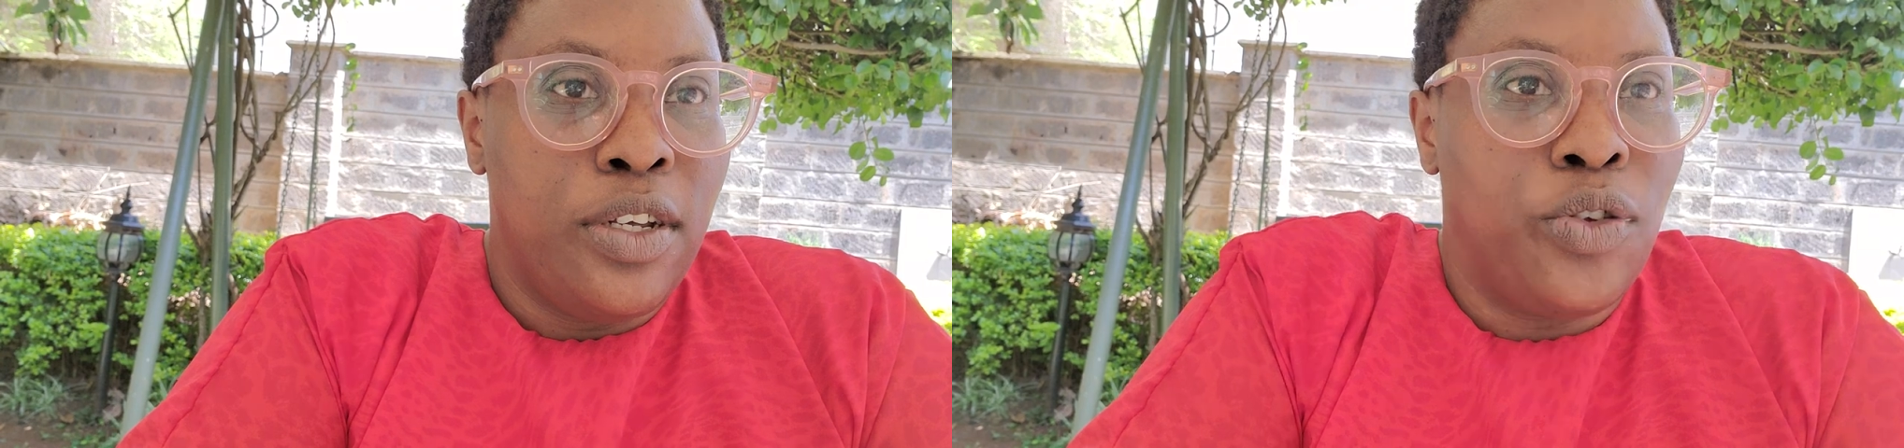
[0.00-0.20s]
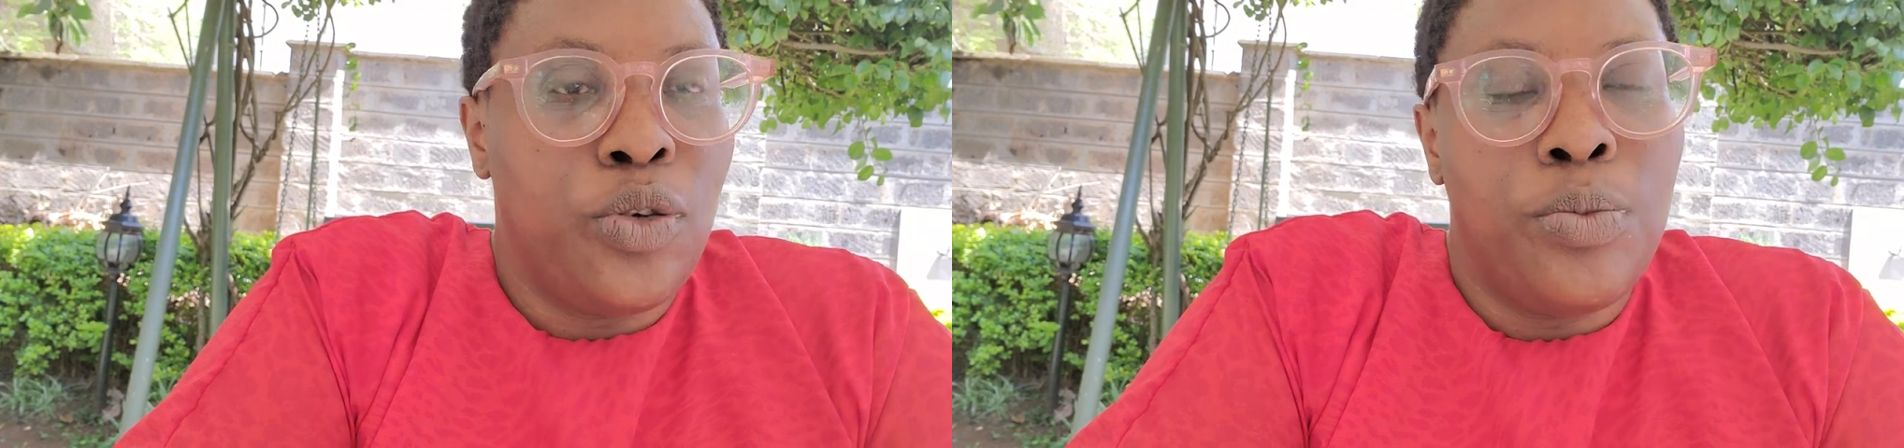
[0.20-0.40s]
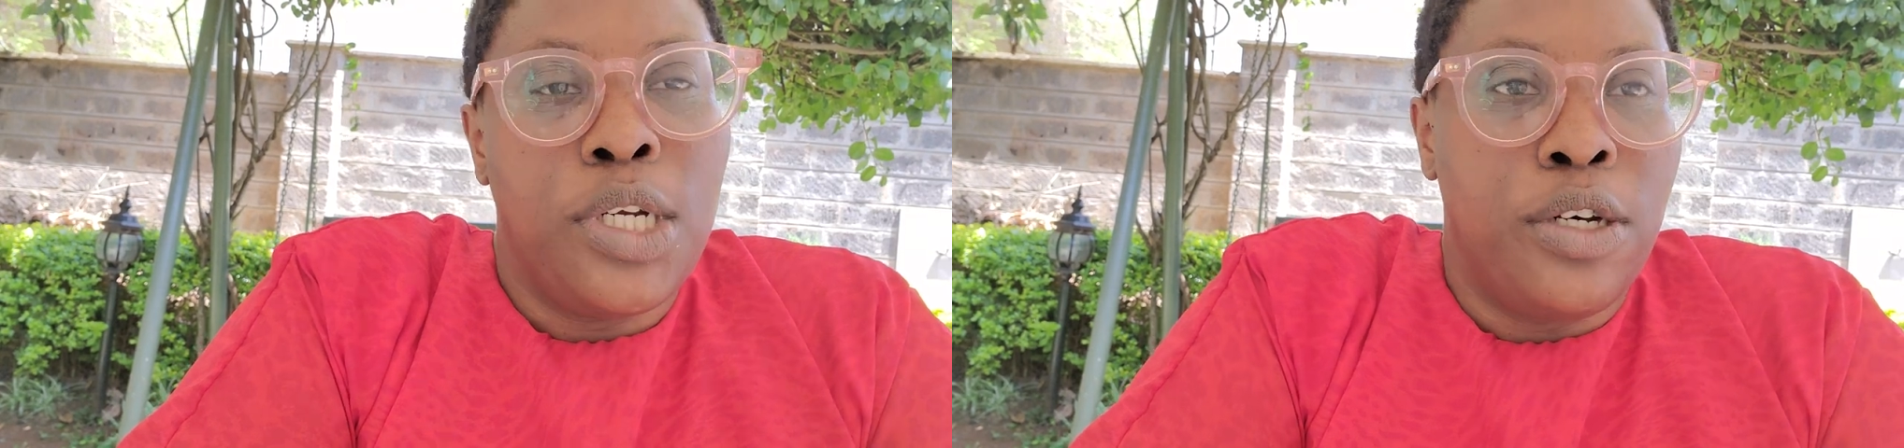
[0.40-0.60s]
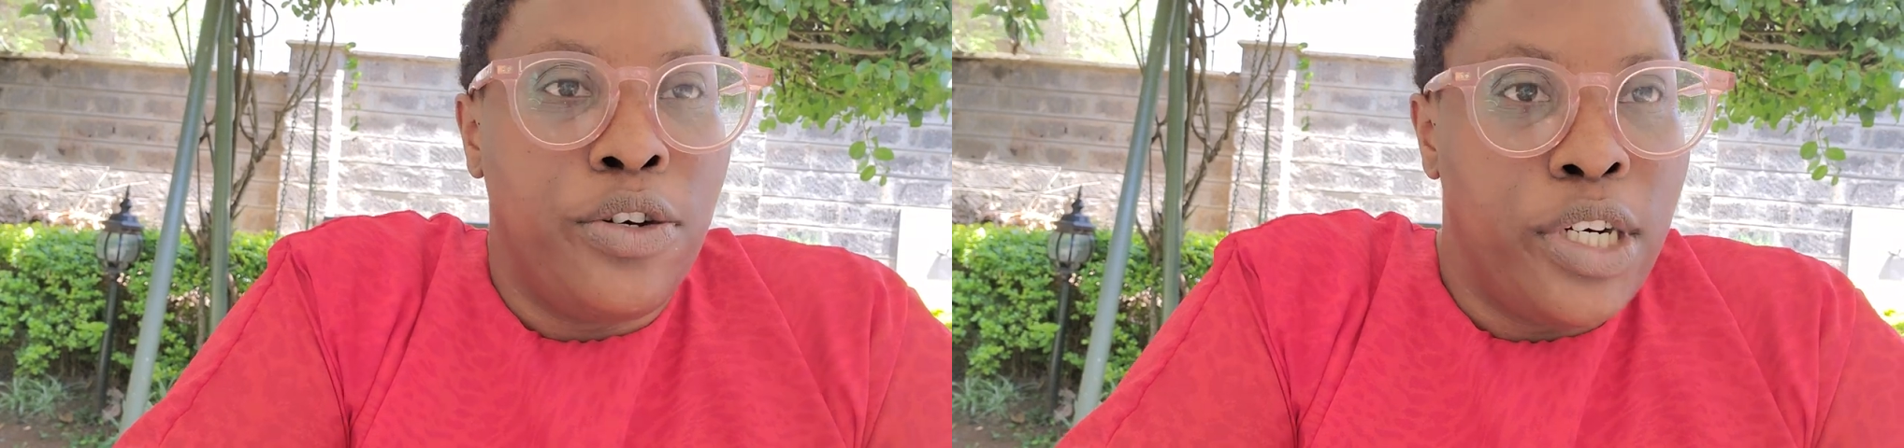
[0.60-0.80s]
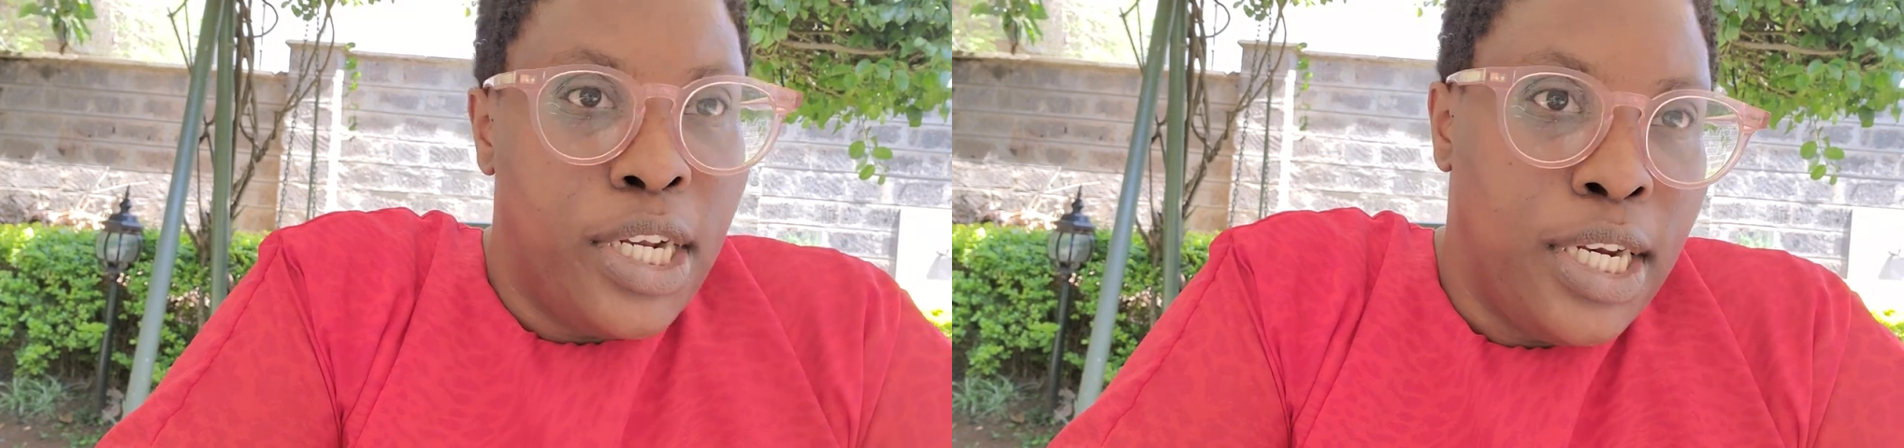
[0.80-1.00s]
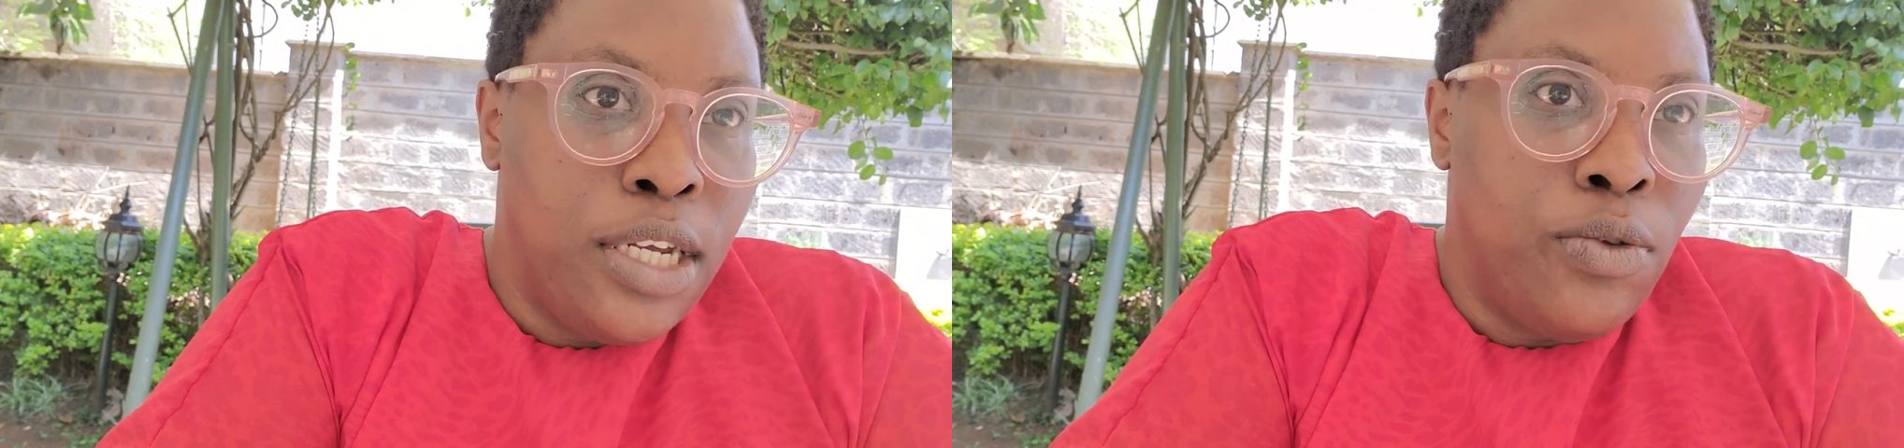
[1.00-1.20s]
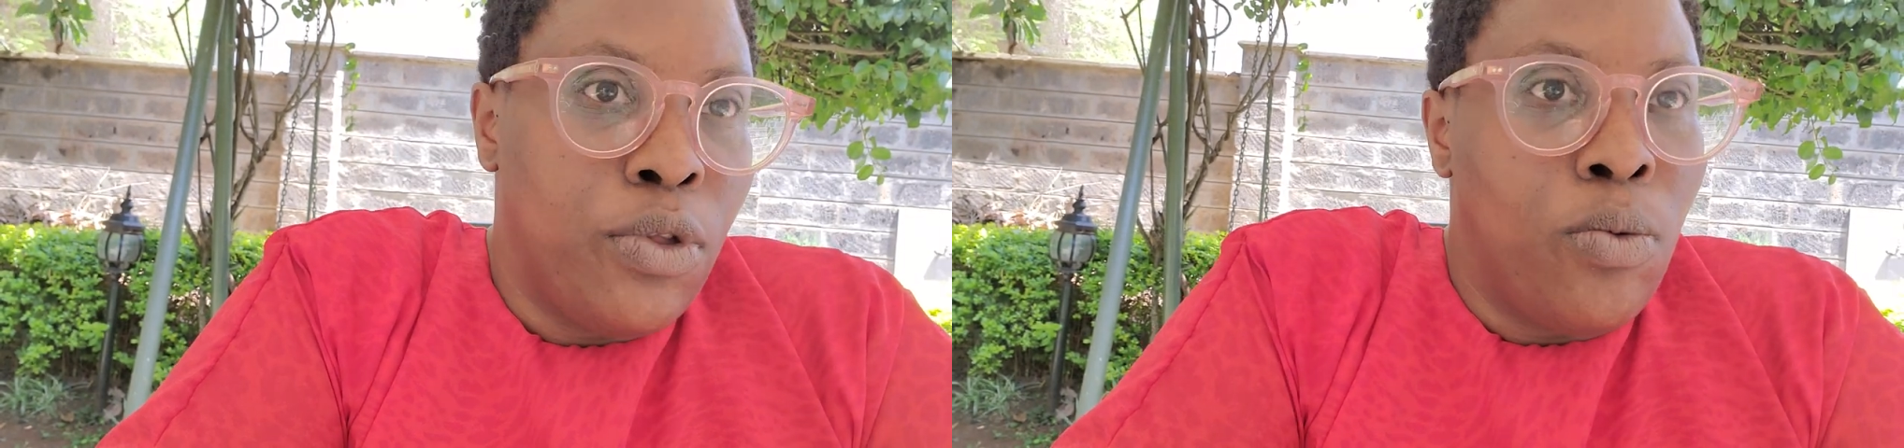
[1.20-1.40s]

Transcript: so much adrenaline,